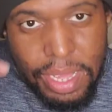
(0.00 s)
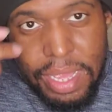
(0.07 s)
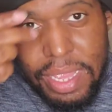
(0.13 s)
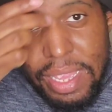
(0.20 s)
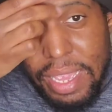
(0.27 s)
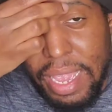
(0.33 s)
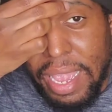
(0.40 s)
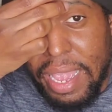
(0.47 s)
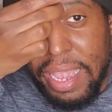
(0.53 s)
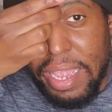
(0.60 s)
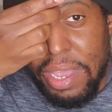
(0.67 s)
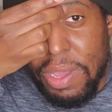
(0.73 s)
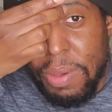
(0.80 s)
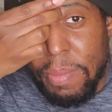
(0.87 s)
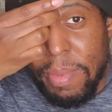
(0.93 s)
Yeah,
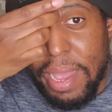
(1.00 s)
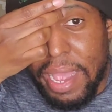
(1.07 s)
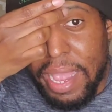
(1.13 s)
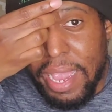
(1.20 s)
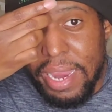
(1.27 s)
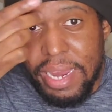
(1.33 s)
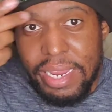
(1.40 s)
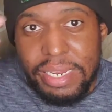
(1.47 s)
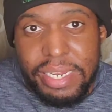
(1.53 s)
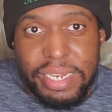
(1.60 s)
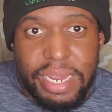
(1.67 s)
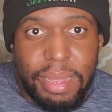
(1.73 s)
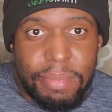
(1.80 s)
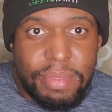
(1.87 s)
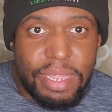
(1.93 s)
Ill Mind is
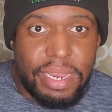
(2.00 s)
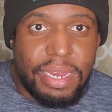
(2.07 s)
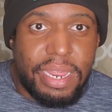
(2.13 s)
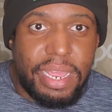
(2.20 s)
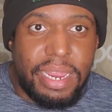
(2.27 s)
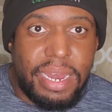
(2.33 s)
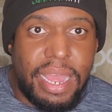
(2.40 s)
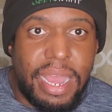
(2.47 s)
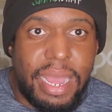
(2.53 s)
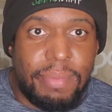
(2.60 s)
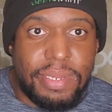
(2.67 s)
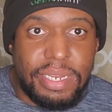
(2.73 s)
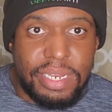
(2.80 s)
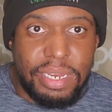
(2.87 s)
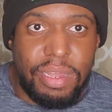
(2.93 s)
something that
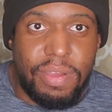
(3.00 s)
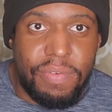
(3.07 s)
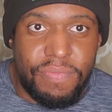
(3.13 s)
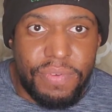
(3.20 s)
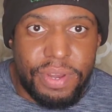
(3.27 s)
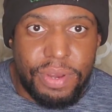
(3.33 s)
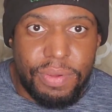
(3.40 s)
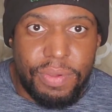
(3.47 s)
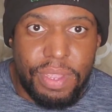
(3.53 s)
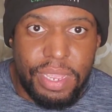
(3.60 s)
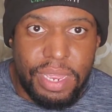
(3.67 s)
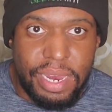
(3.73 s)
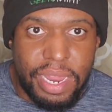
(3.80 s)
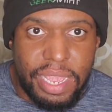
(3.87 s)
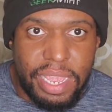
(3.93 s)
Hopsin's known for
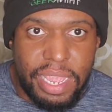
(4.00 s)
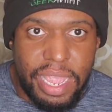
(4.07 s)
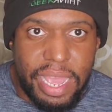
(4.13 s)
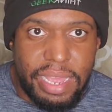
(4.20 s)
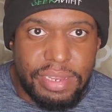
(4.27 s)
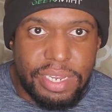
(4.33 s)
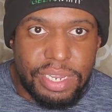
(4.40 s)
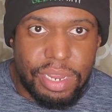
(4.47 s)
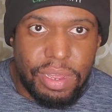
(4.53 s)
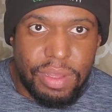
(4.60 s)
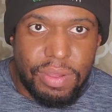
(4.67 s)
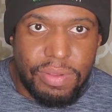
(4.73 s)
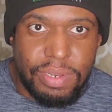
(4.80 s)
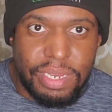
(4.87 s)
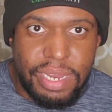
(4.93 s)
doing. Like, he has
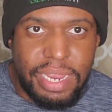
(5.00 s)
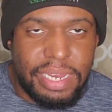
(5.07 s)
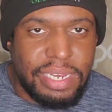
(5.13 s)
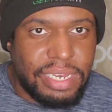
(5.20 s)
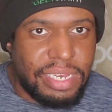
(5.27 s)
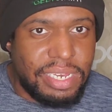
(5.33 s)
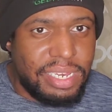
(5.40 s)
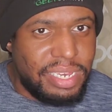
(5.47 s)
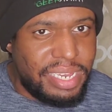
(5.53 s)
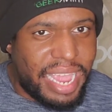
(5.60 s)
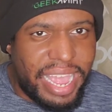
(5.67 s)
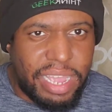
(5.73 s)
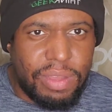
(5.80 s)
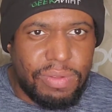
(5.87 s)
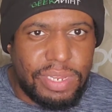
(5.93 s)
songs that
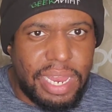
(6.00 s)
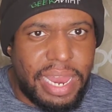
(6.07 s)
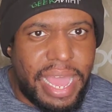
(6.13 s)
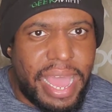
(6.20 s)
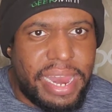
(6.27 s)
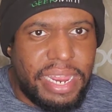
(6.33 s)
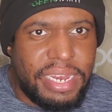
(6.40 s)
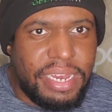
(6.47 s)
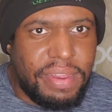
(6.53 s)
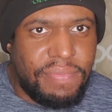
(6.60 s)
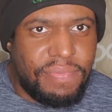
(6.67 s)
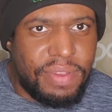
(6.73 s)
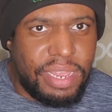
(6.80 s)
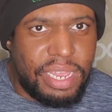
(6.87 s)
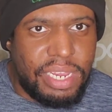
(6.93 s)
tackles a lot of
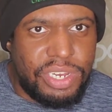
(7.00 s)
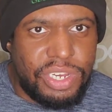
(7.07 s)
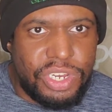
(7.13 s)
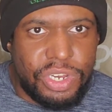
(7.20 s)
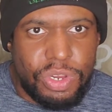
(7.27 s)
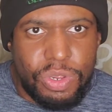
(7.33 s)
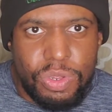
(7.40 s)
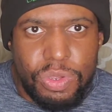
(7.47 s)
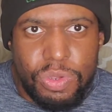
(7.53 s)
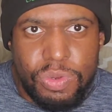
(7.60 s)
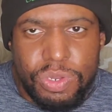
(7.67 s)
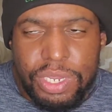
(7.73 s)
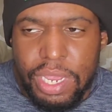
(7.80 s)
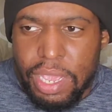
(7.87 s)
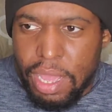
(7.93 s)
different issues.